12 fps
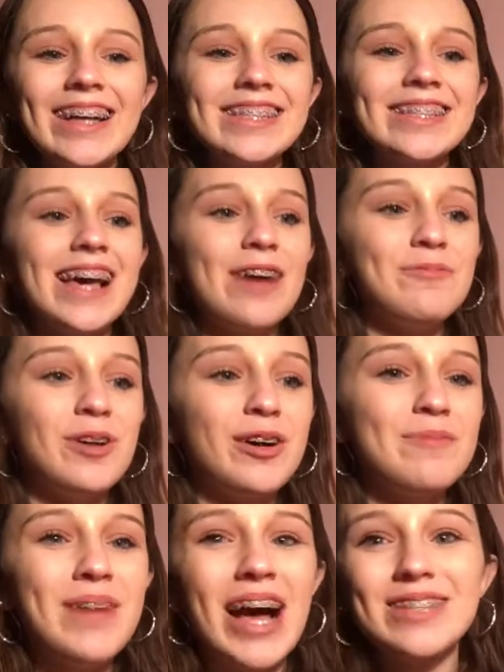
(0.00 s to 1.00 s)
guys, it's Em.
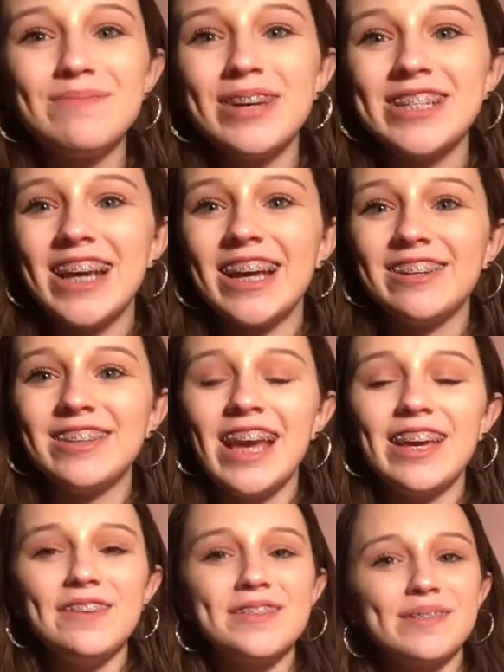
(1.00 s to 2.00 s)
Welcome back to my channel.
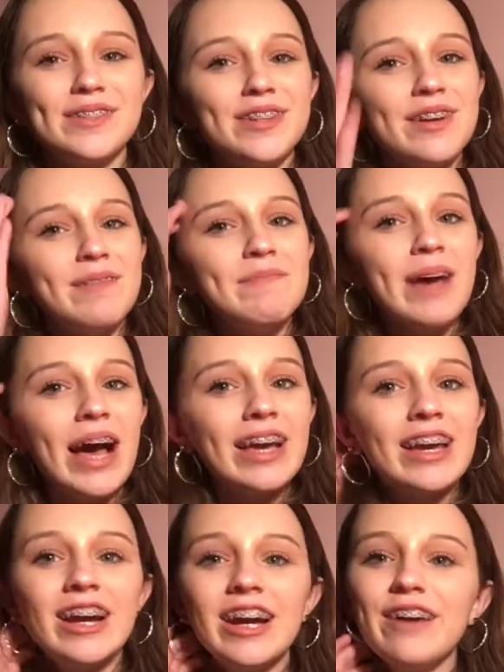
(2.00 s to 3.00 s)
Thank you so much for coming
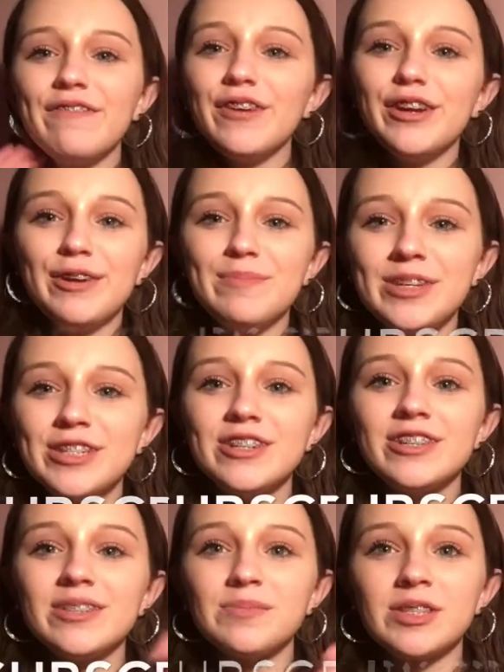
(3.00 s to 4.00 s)
back here. If you're new, be
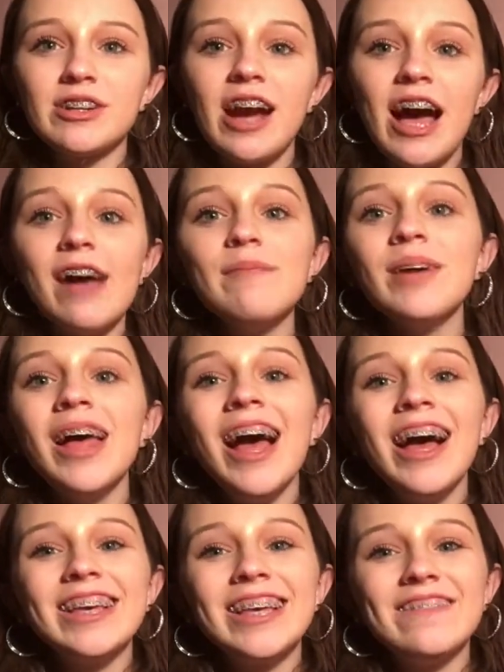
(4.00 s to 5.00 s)
sure to subscribe.
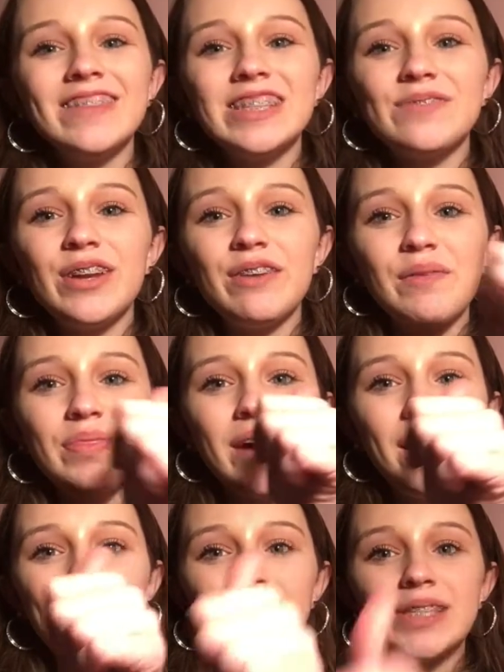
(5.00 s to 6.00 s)
Give this video a
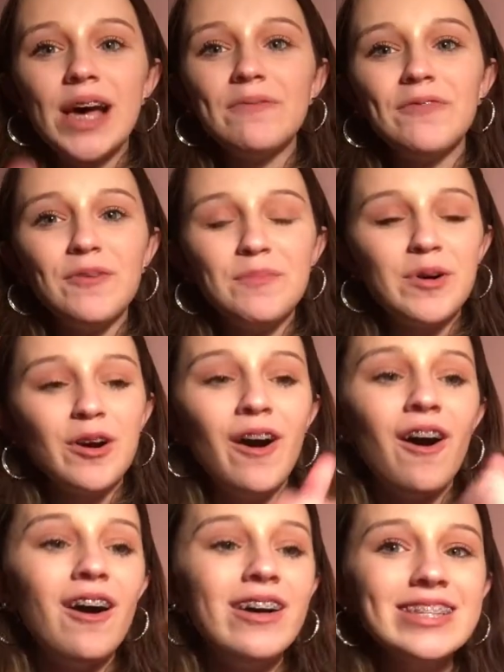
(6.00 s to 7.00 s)
thumbs up for more
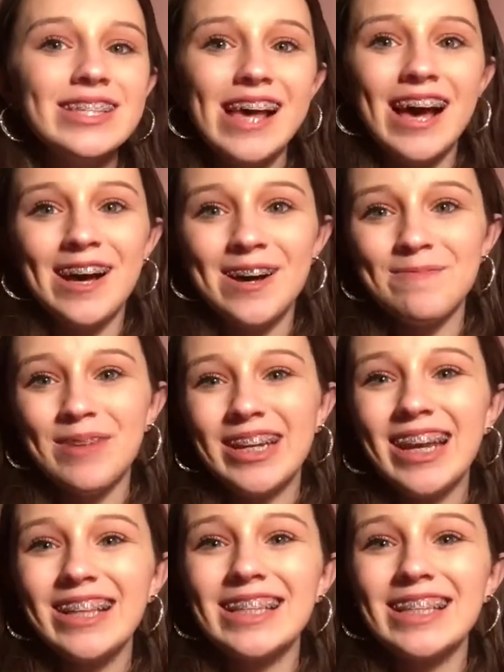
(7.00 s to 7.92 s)
hauls. And yeah,